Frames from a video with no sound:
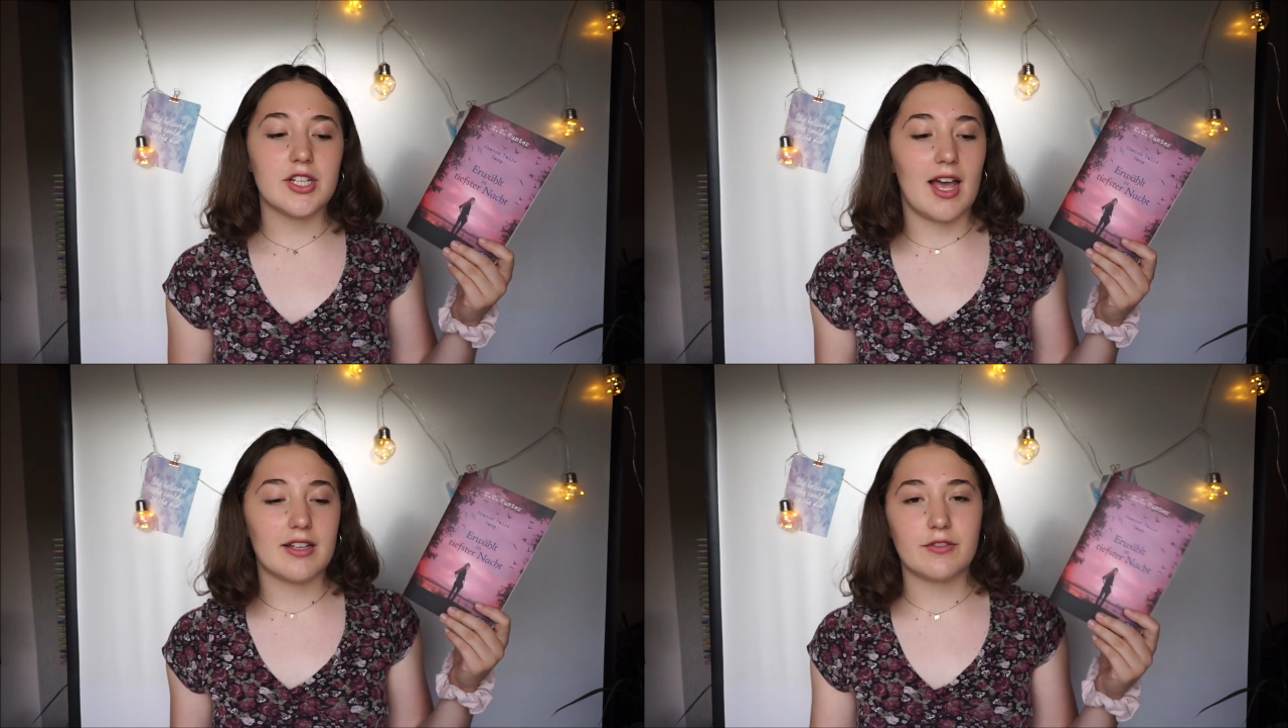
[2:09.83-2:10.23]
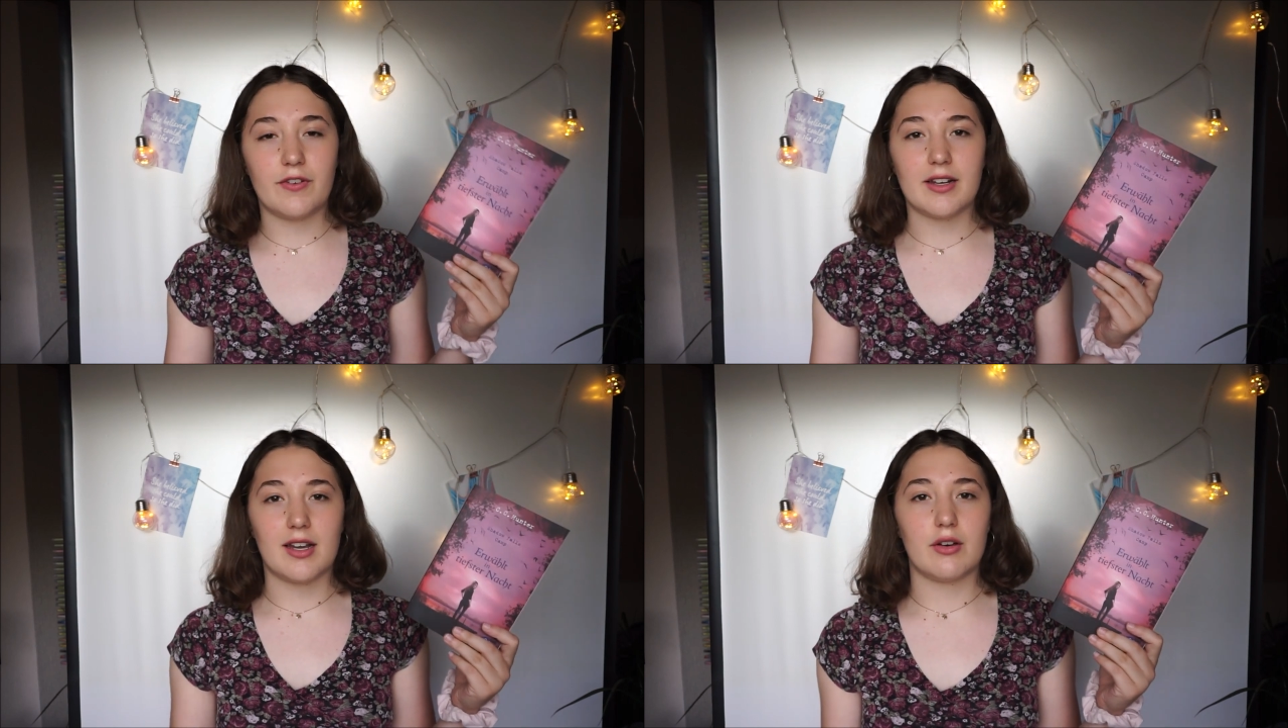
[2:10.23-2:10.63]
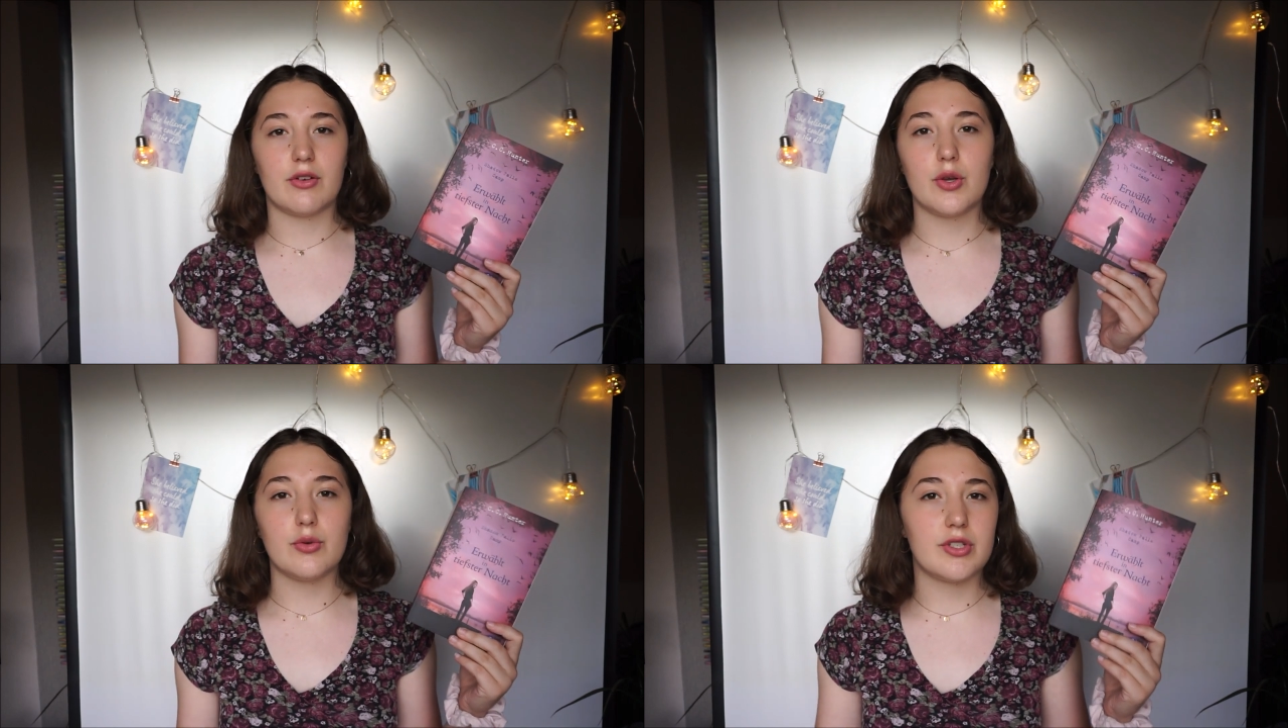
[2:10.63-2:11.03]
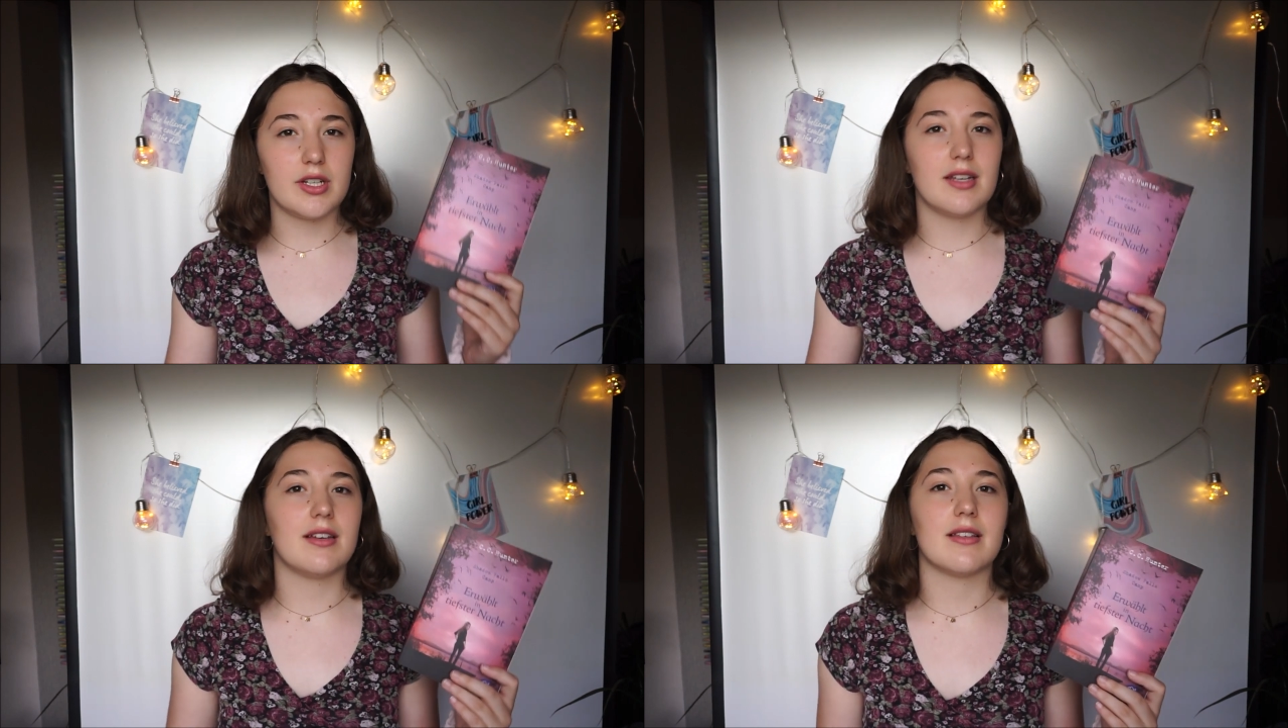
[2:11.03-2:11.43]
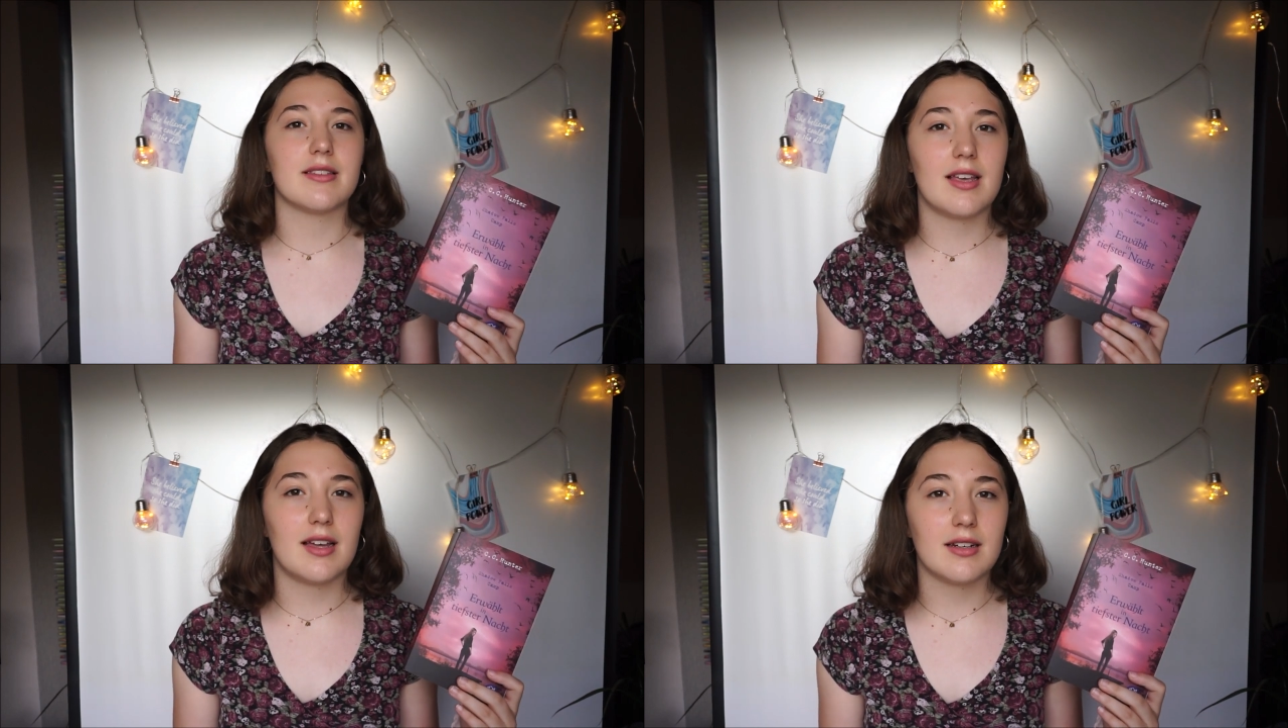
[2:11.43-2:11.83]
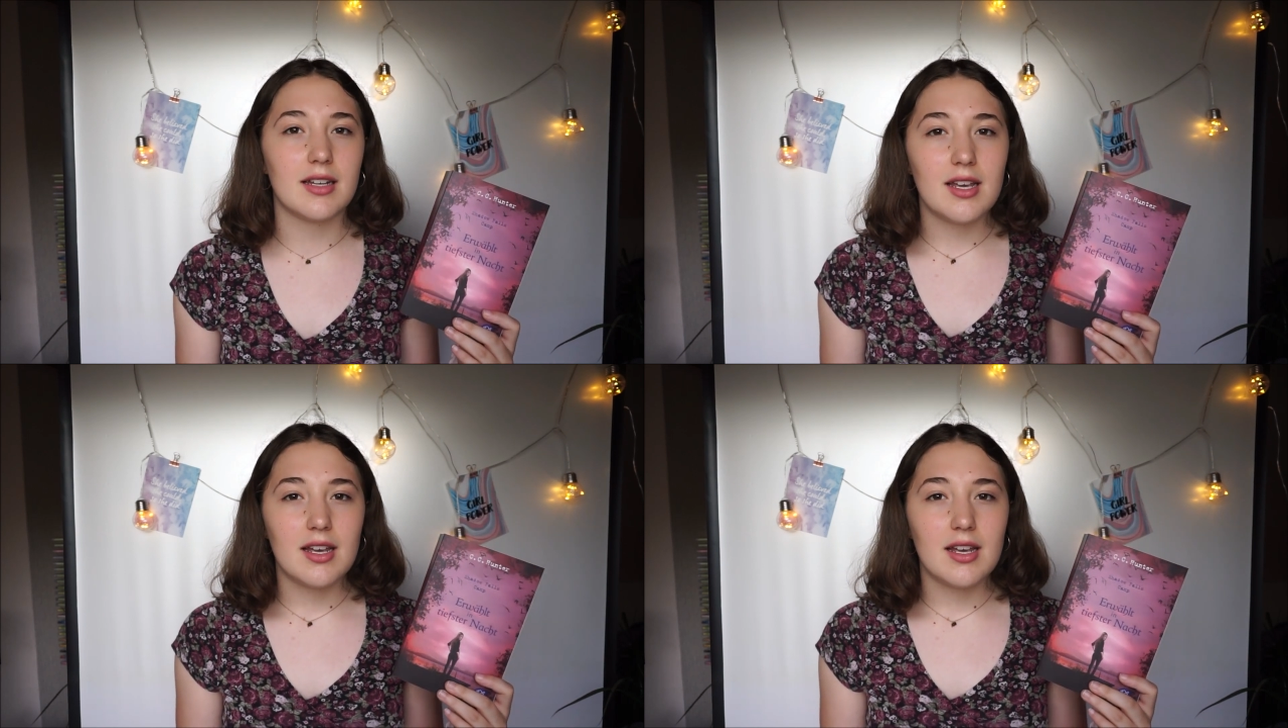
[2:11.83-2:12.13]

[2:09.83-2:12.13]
has to find out who she is, and